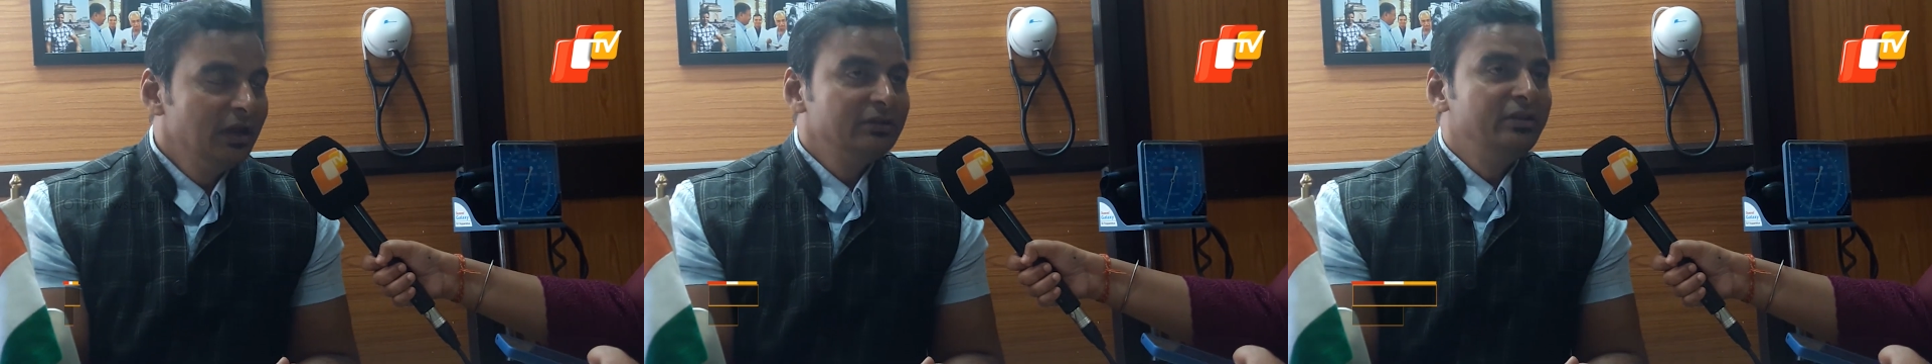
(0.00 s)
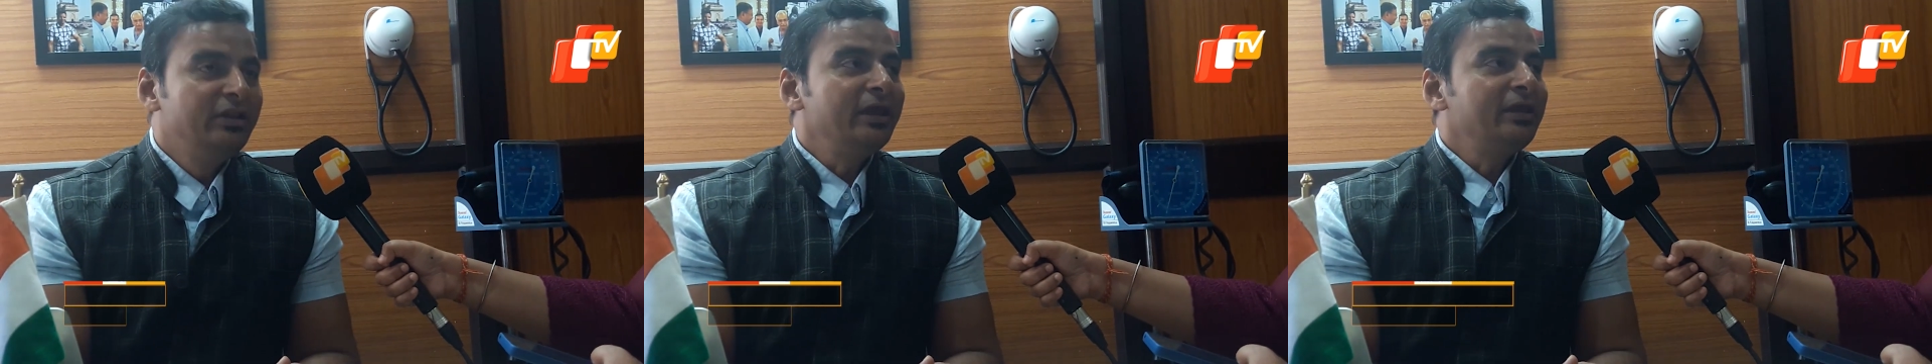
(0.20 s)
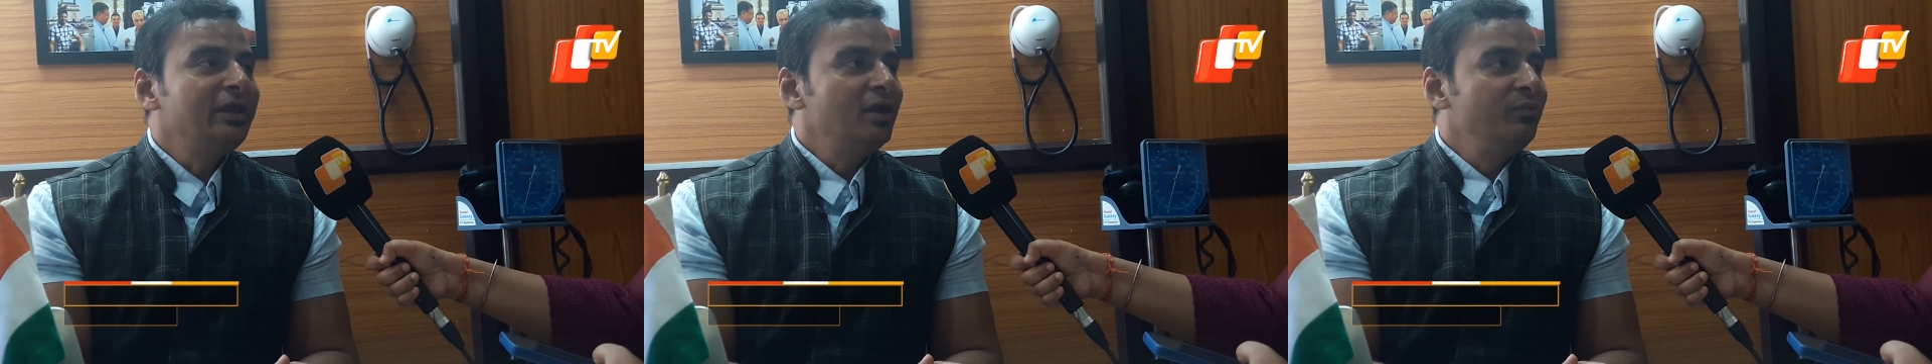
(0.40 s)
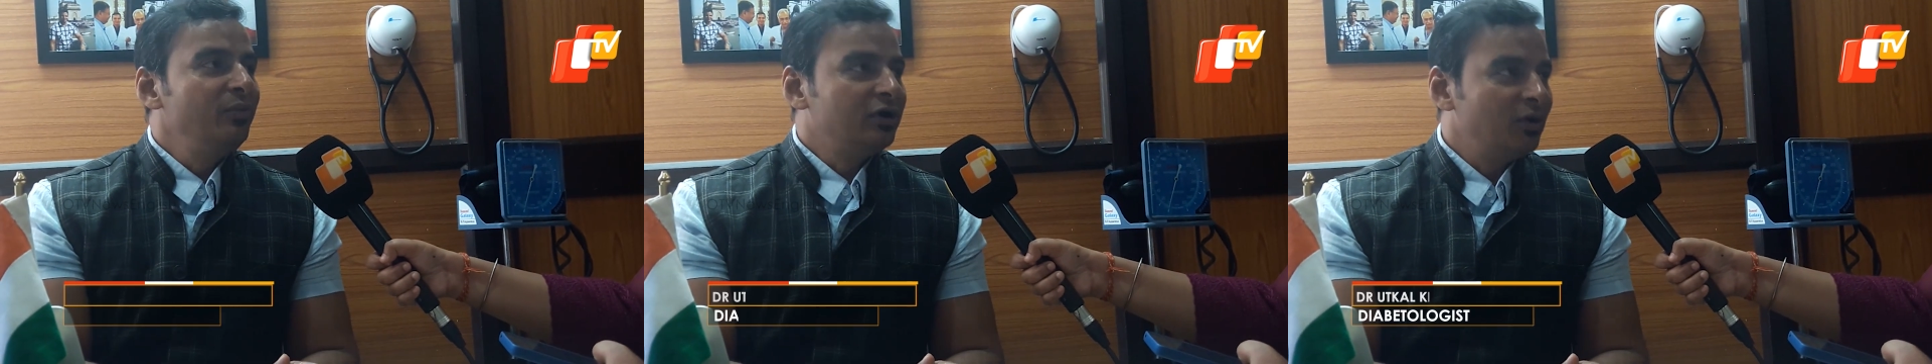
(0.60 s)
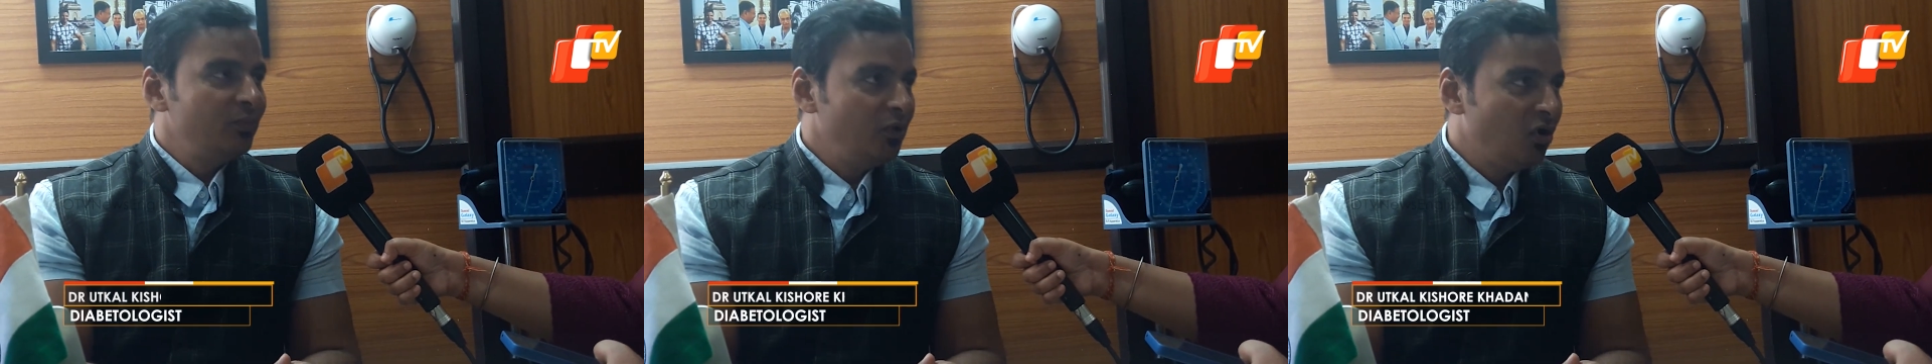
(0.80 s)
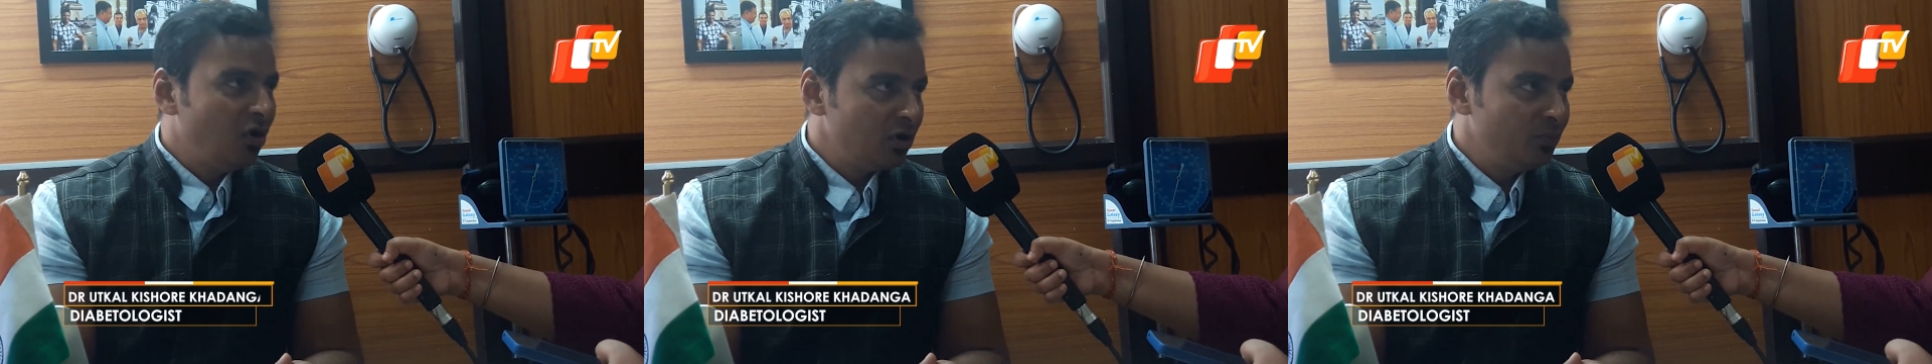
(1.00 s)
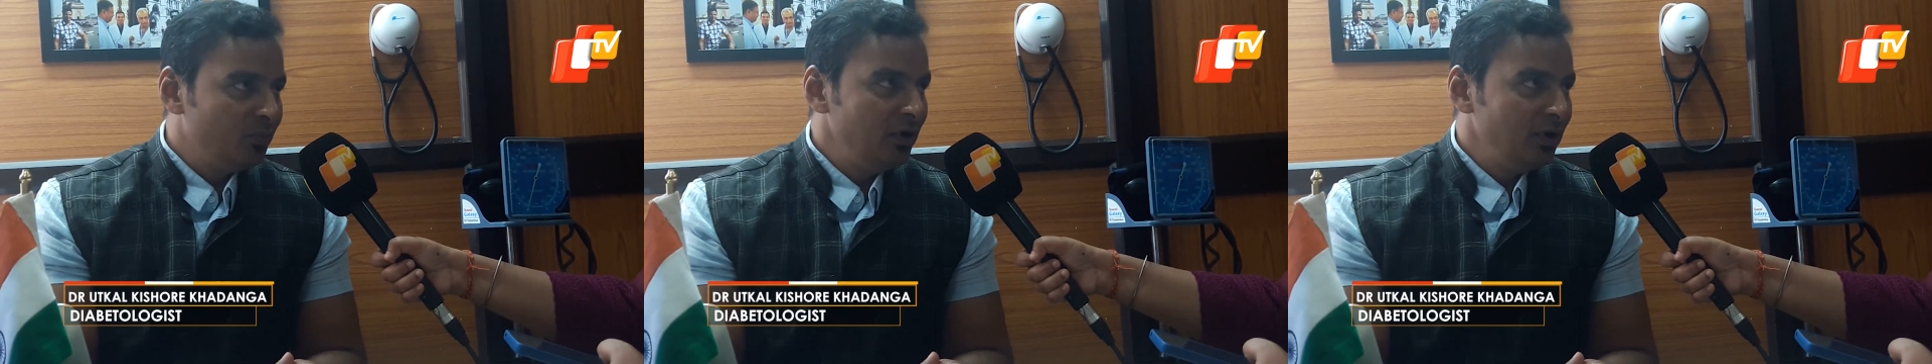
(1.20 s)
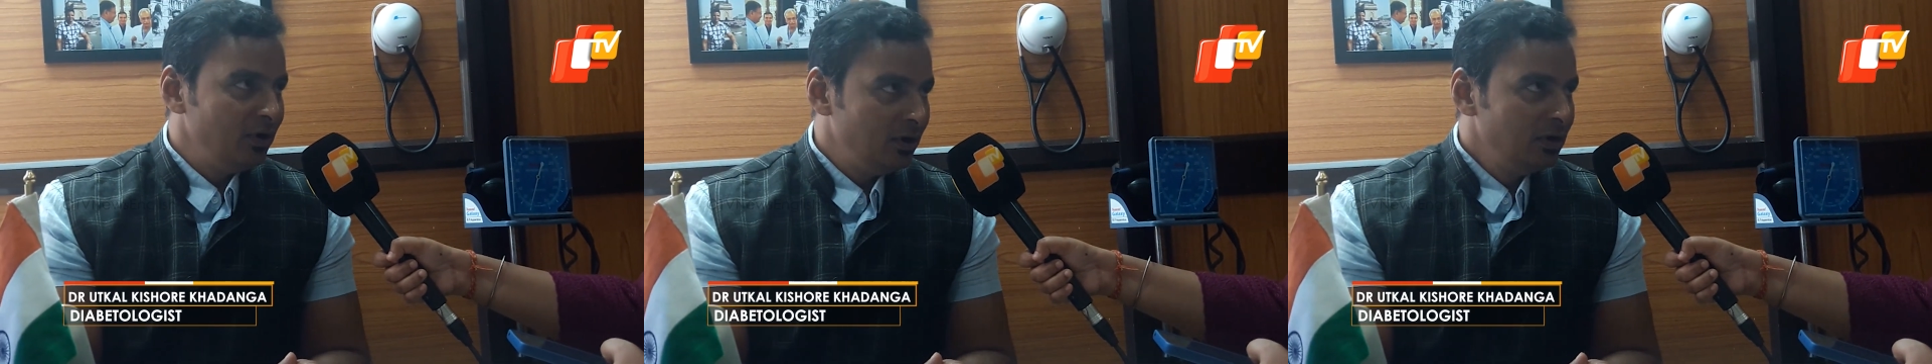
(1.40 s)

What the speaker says: they can become normal.